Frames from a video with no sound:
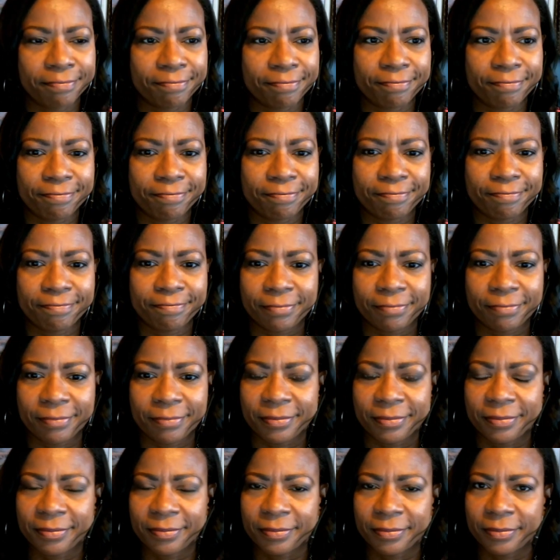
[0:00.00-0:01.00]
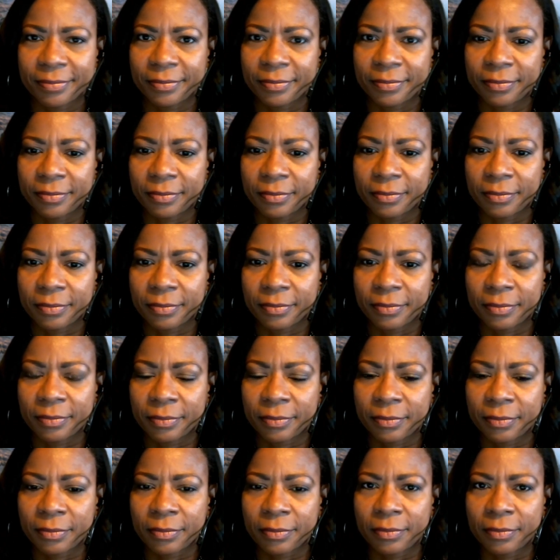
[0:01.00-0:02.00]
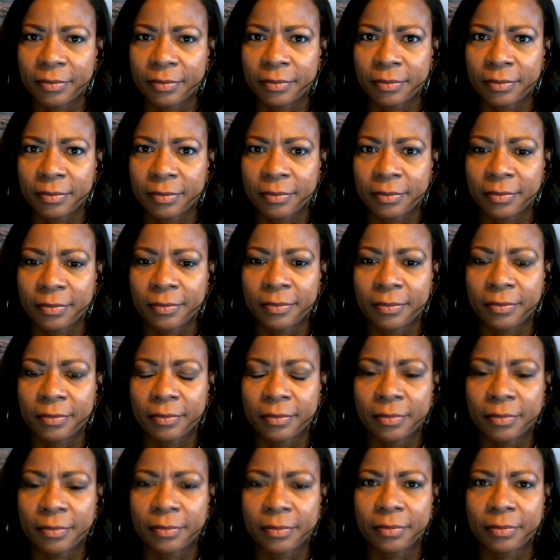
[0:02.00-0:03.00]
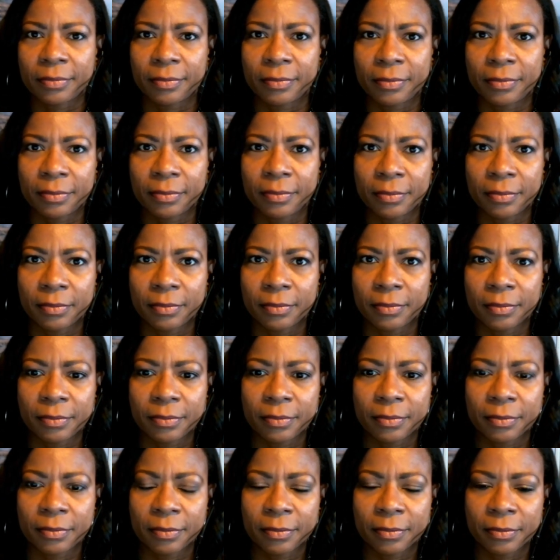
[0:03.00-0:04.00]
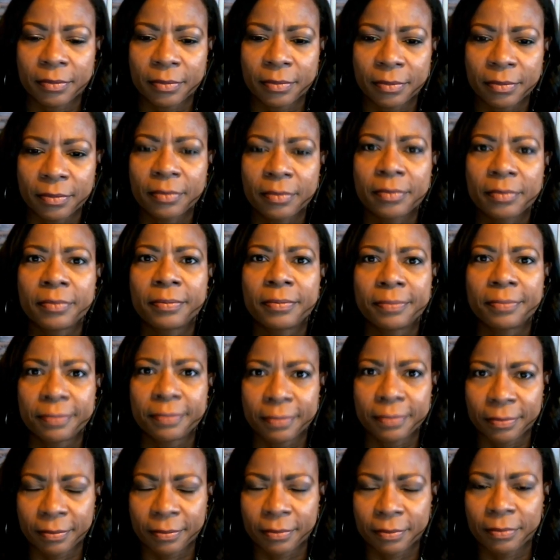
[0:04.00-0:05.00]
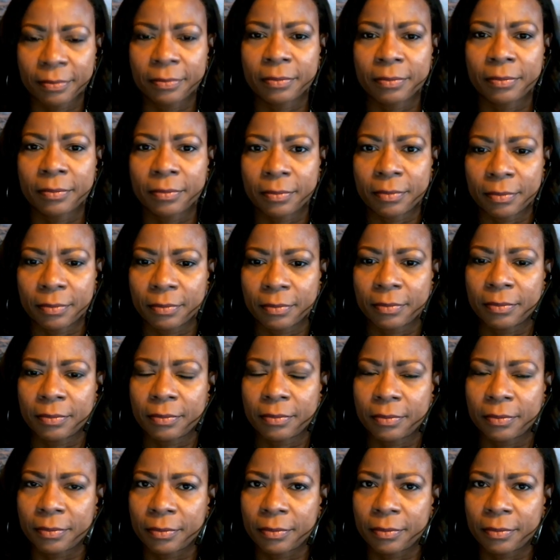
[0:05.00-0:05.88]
[no speech]